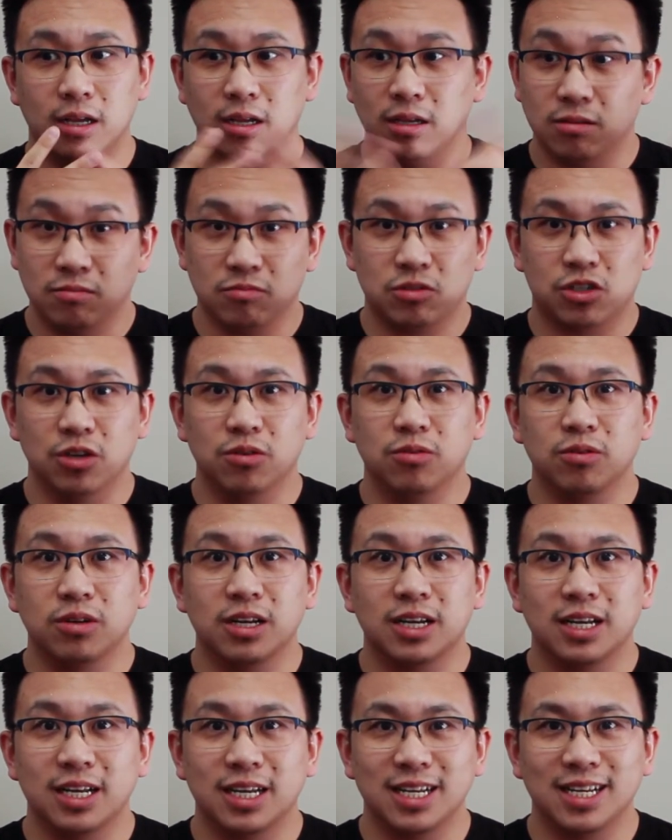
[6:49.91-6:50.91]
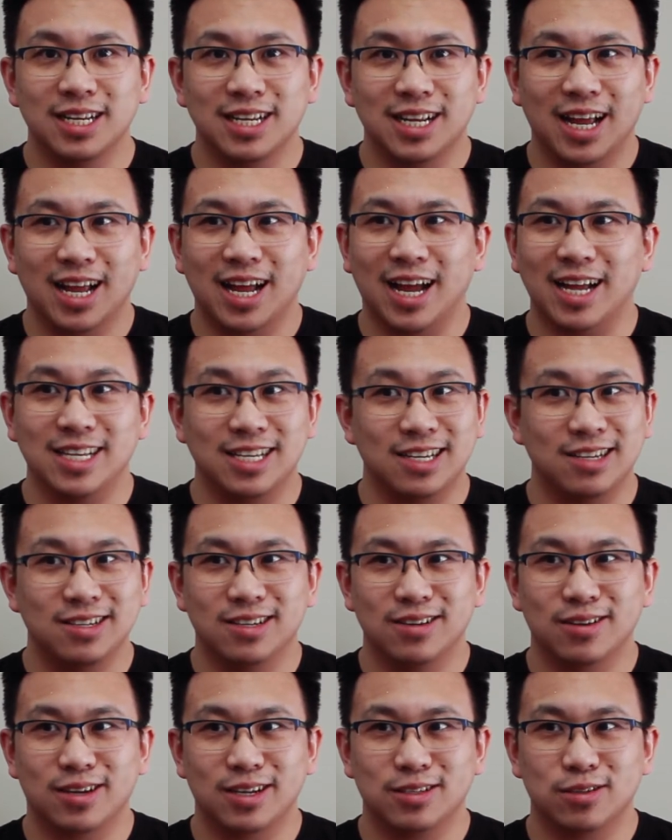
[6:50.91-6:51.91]
shoot,
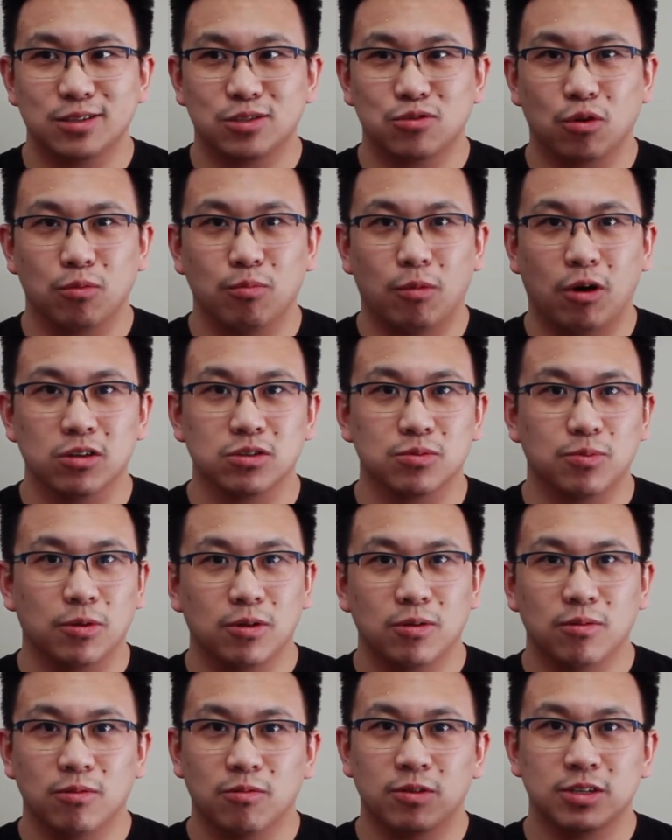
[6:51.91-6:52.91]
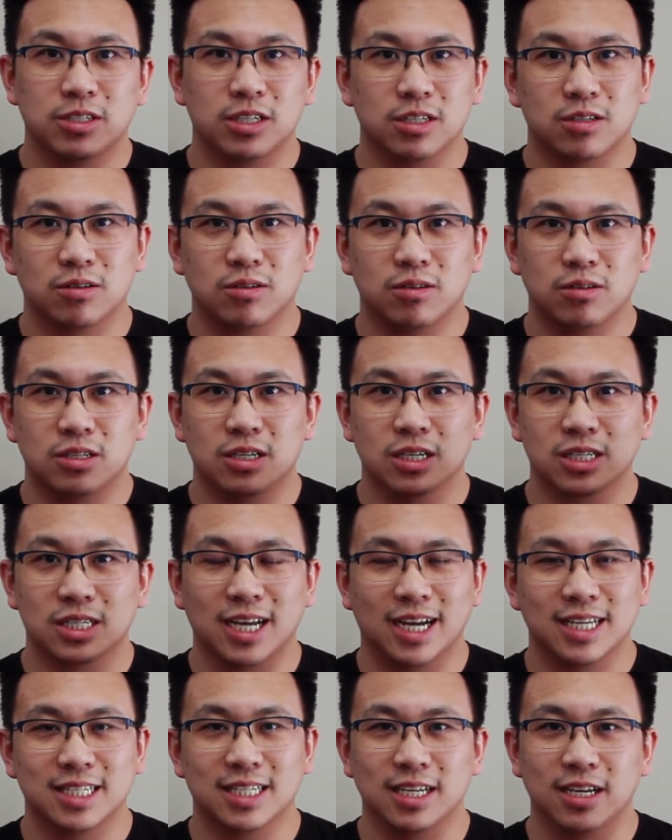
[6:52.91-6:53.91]
you can destroy multiple, which is
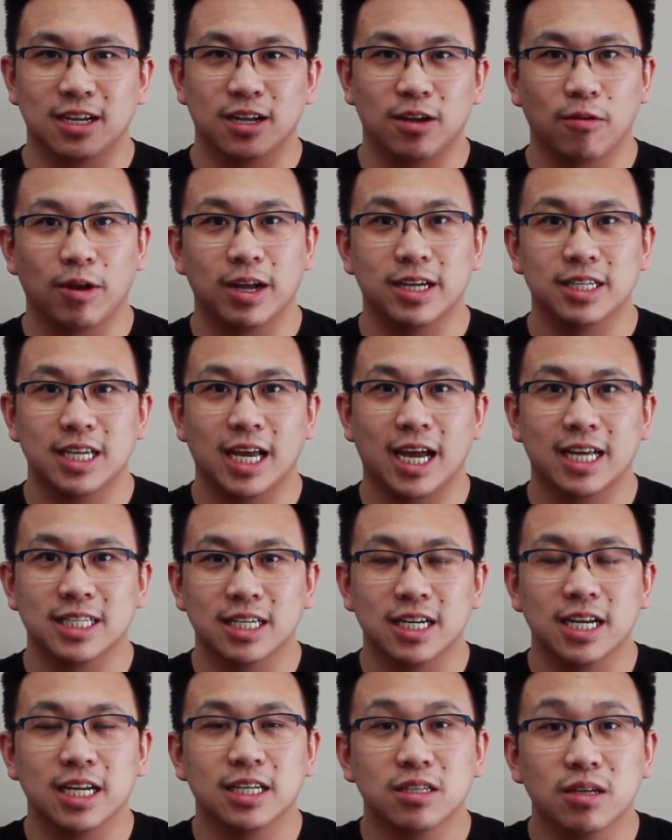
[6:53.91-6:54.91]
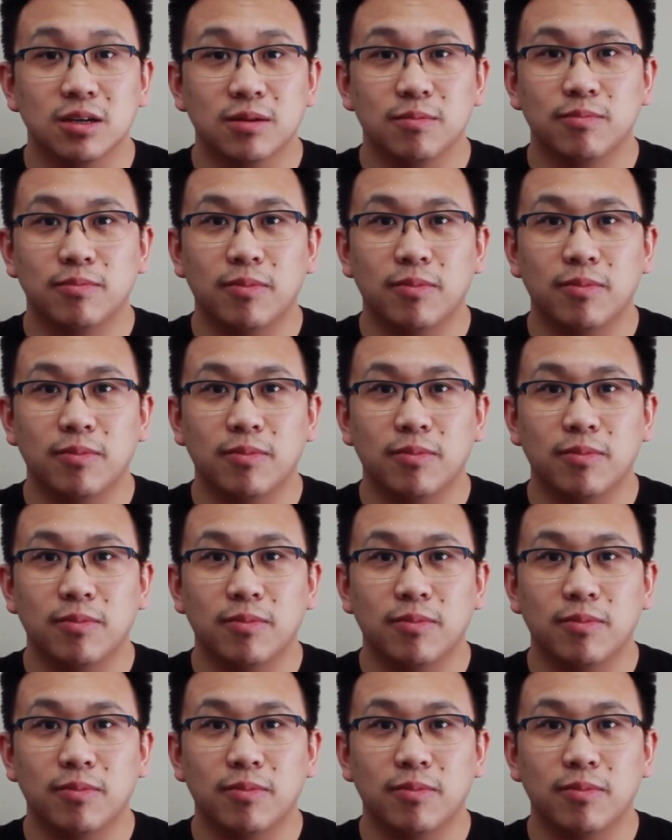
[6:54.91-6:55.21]
disgusting and crazy as it is.